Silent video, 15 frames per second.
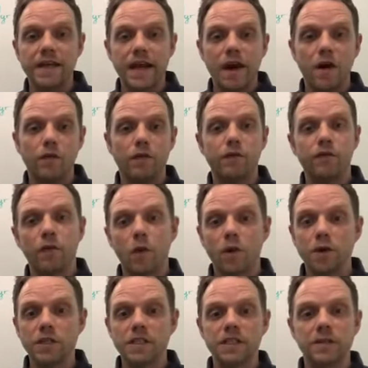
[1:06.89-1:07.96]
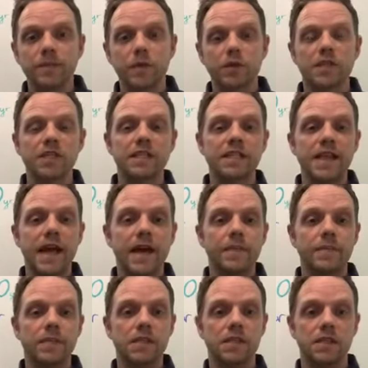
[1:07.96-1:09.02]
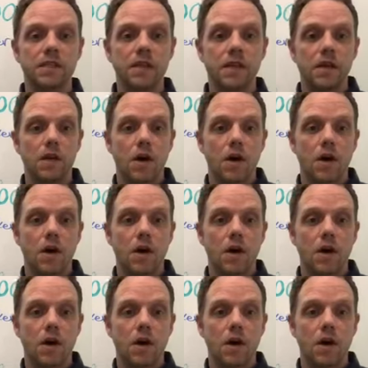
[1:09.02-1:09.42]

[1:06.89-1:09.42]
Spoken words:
down 4 simple steps